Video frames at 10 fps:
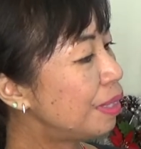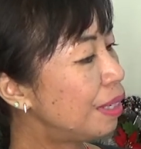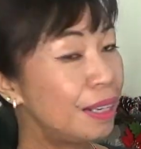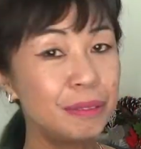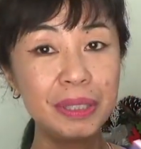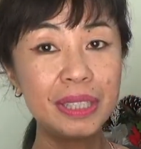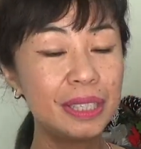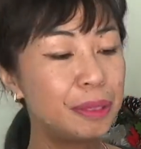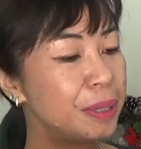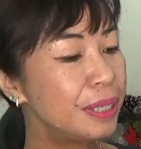I'll read a
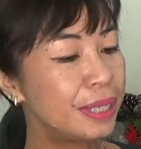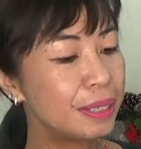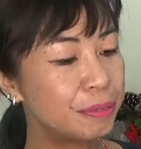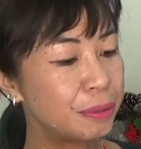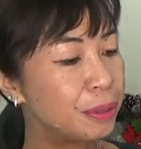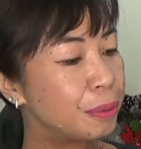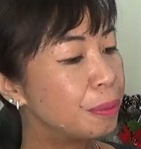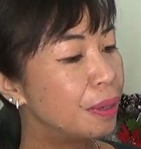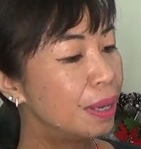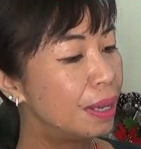little bit here for you.
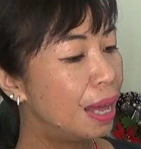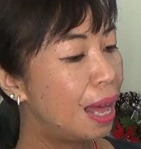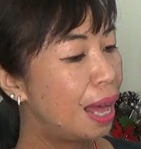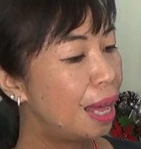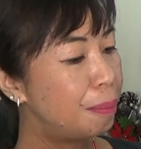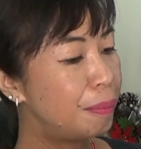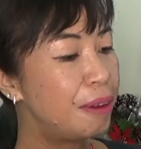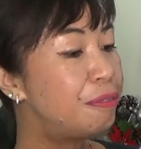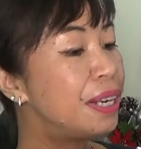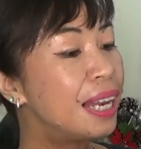
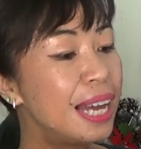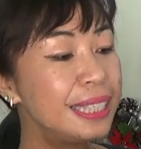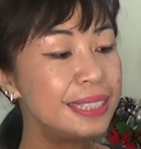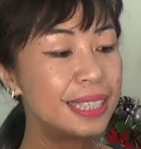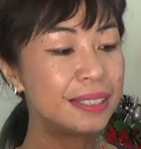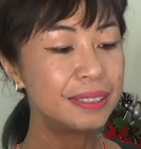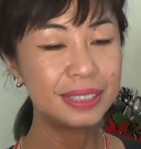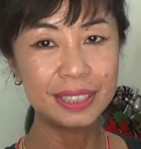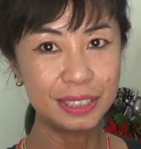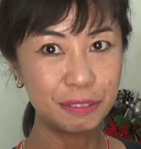Every line
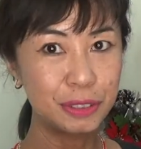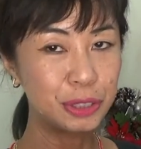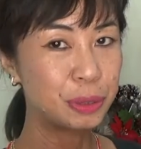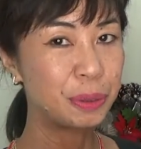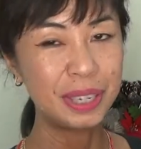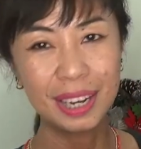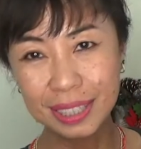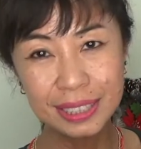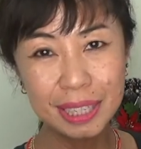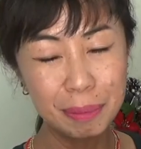tells a different story. I
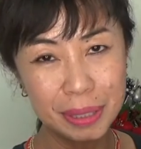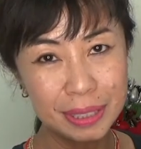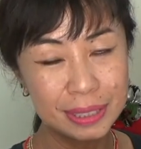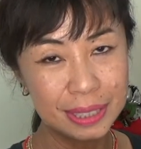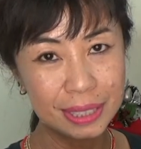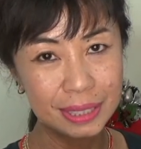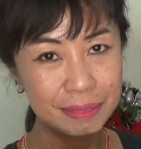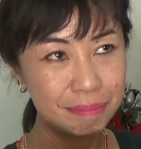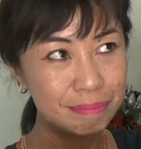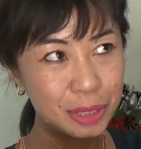guess that means the
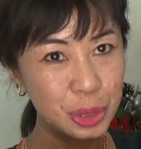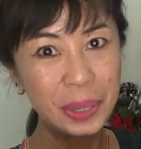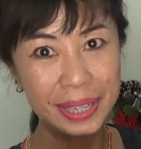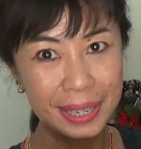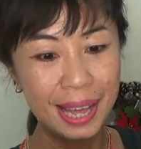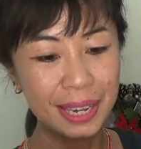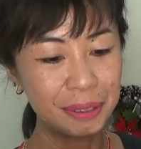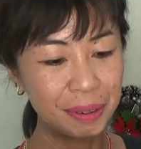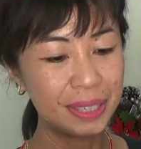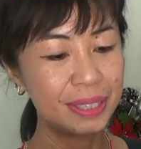train line,
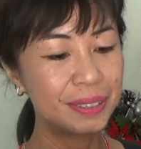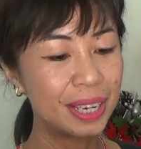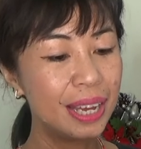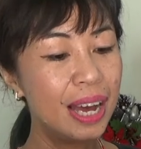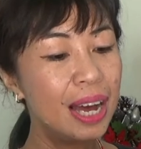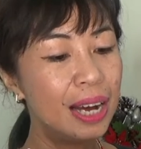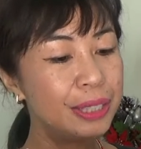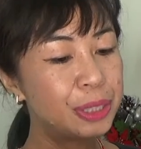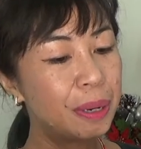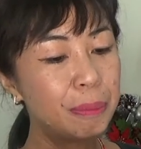right? Okay. A
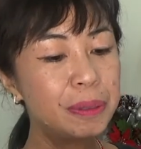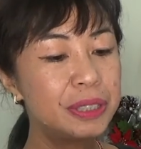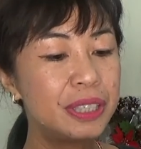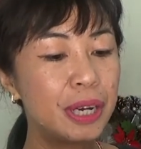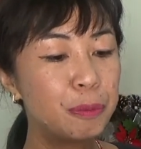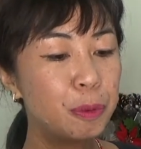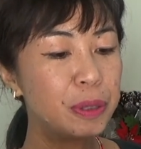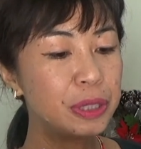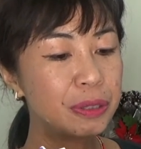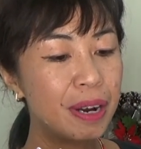troubled young
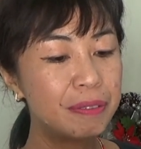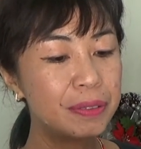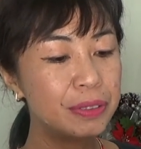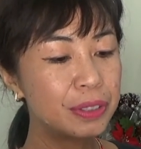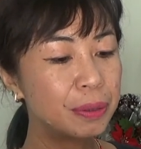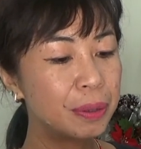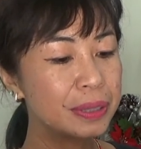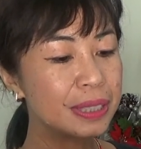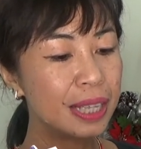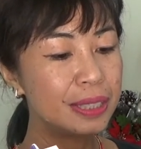woman travels
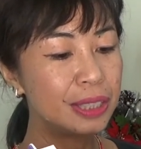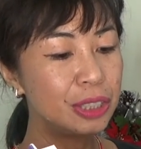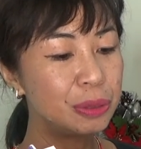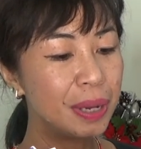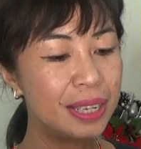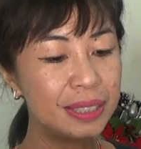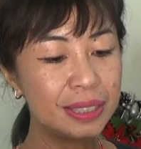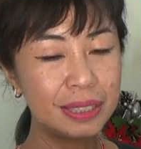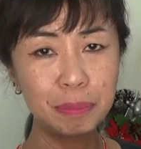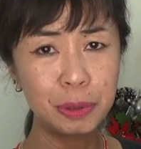across London to end
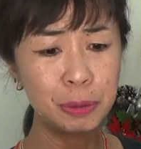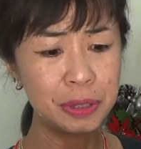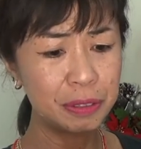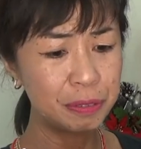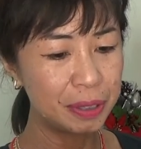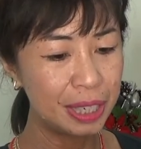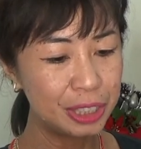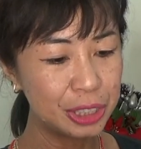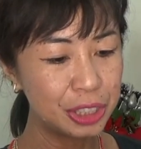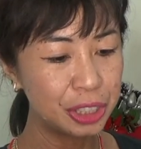an abusive
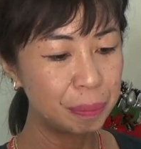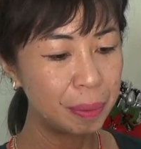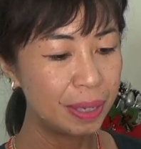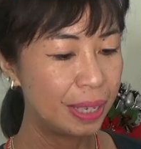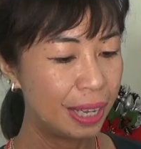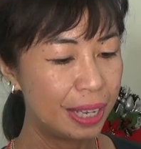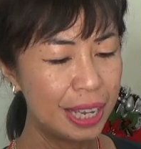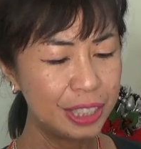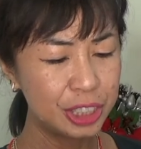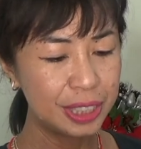relationship. An
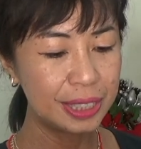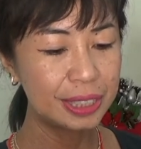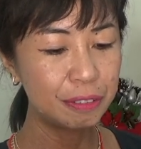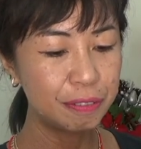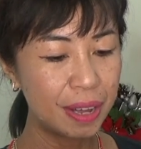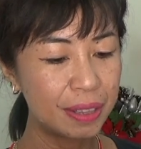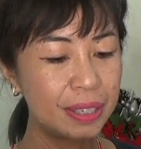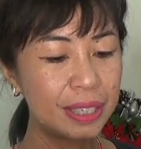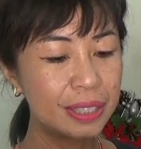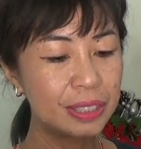agitated father
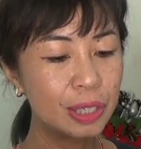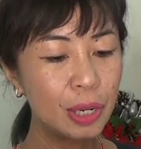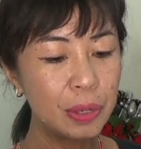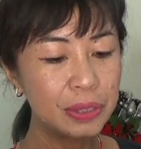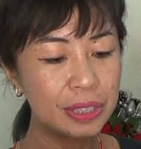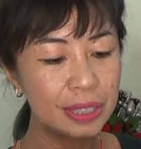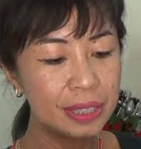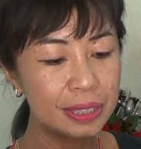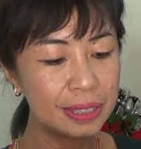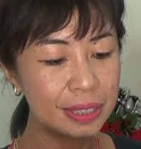gets lost in
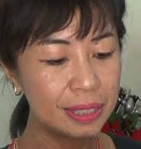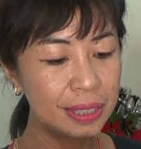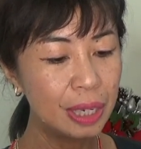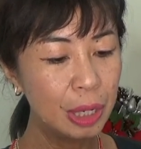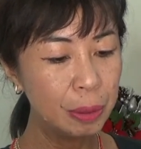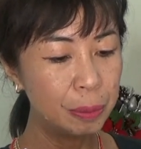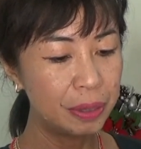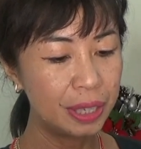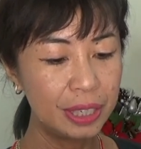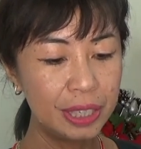the city with
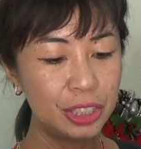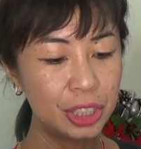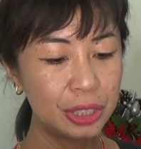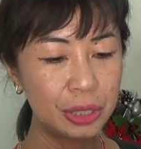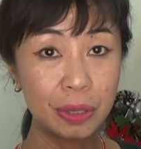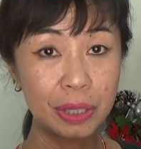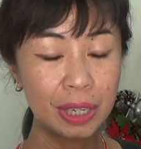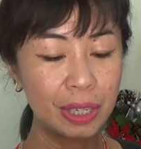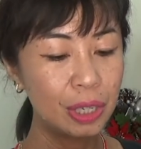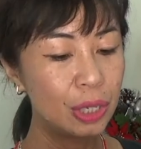an injured toddler.